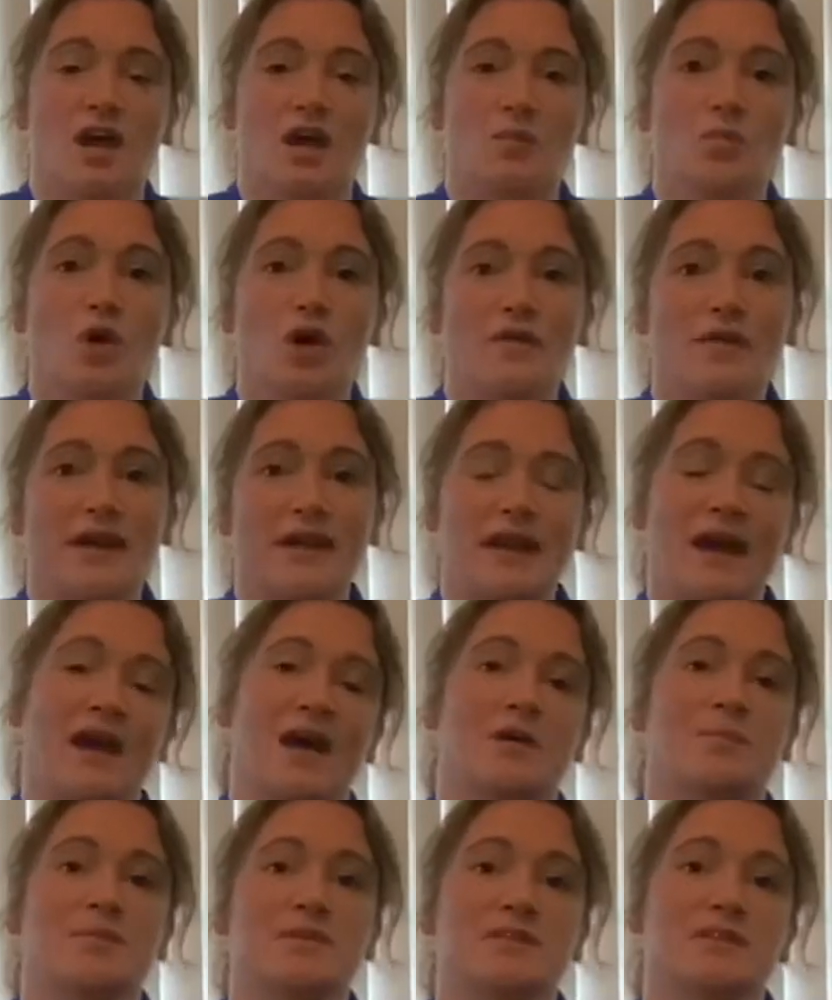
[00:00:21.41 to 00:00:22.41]
And what then
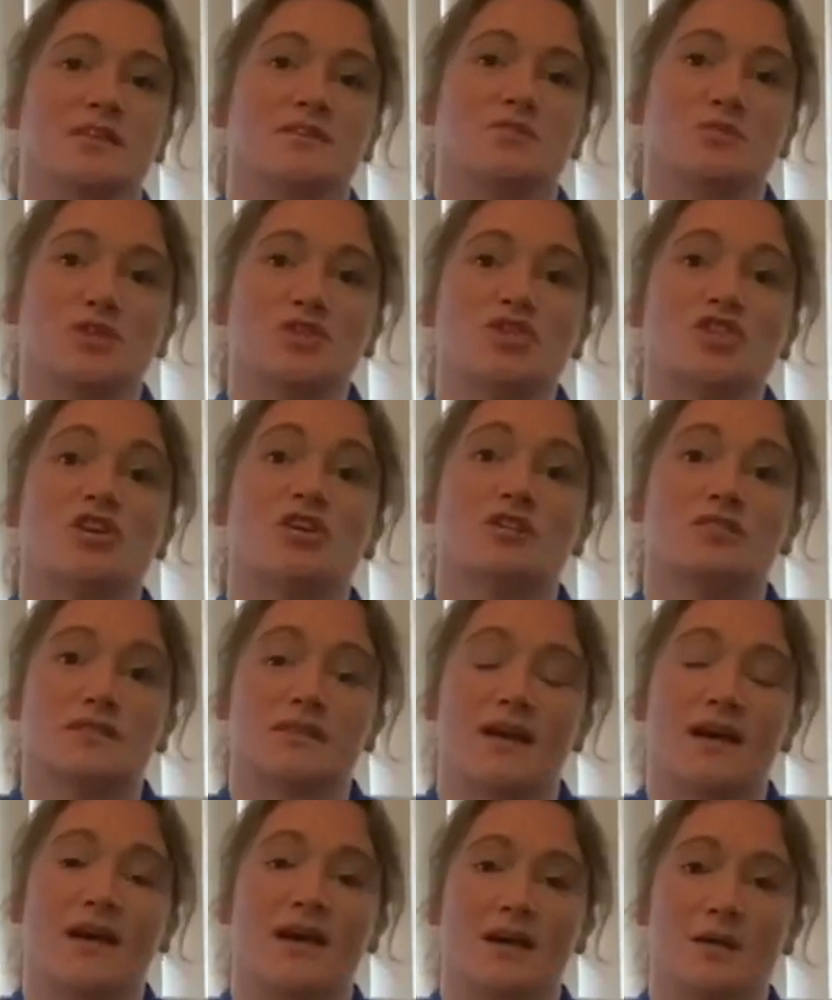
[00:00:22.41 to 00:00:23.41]
happens is we start
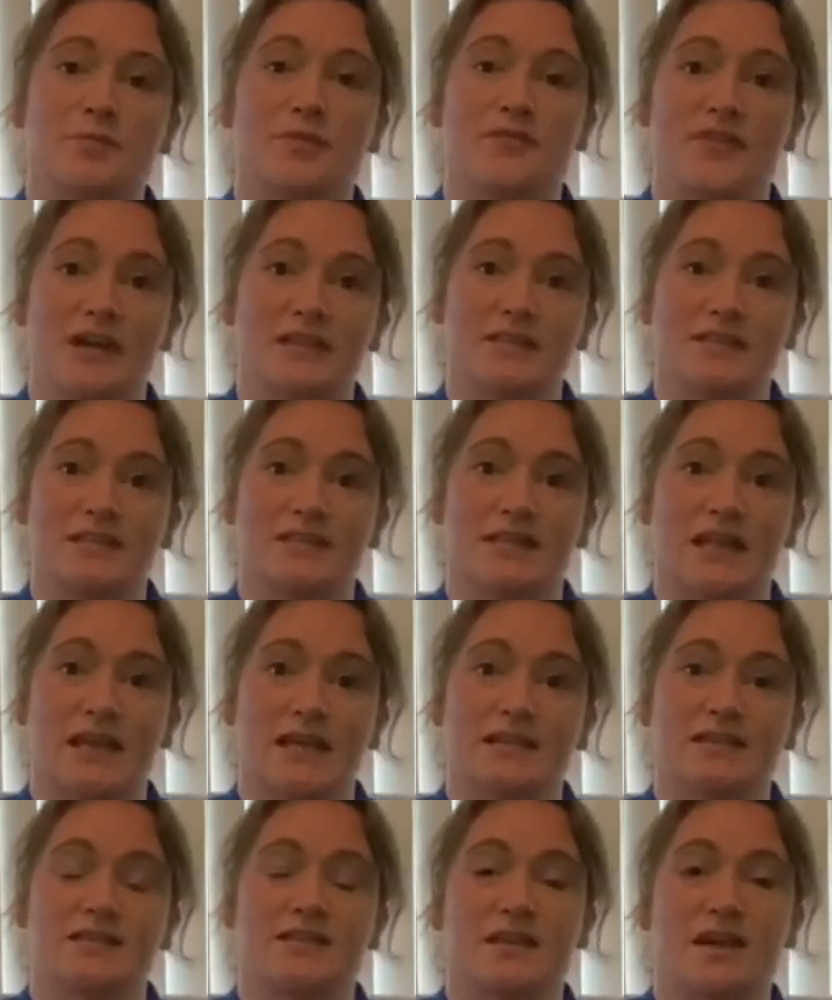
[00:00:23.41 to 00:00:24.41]
to
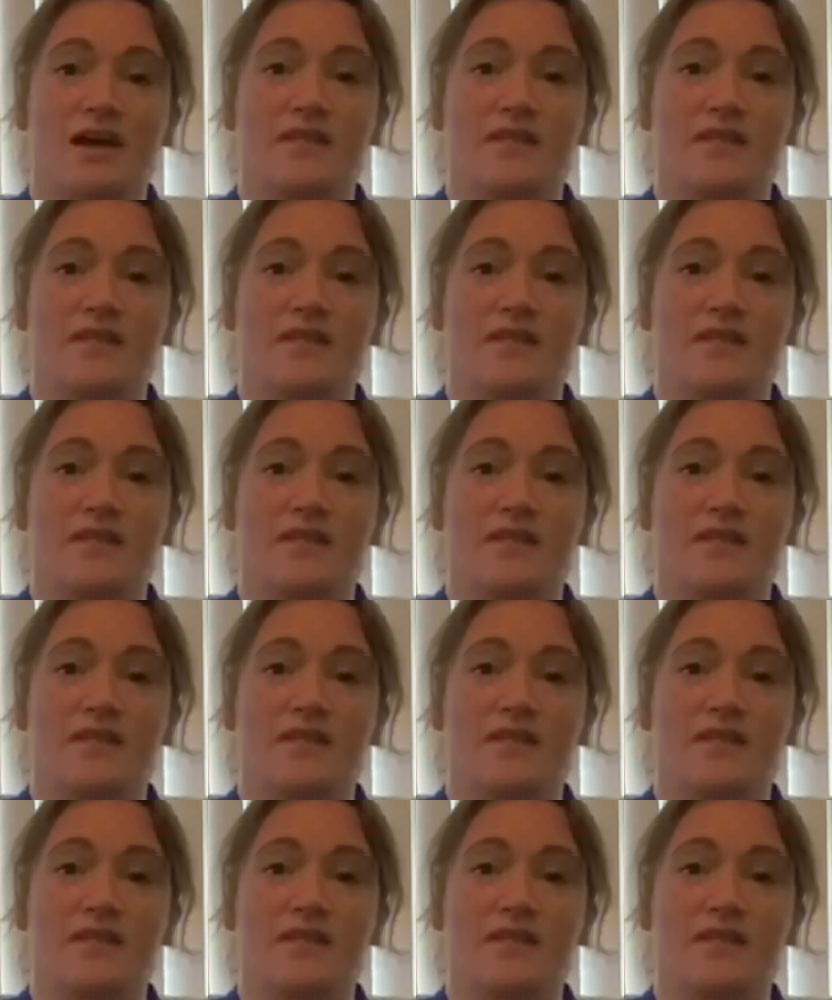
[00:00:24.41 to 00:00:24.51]
hyperventilate,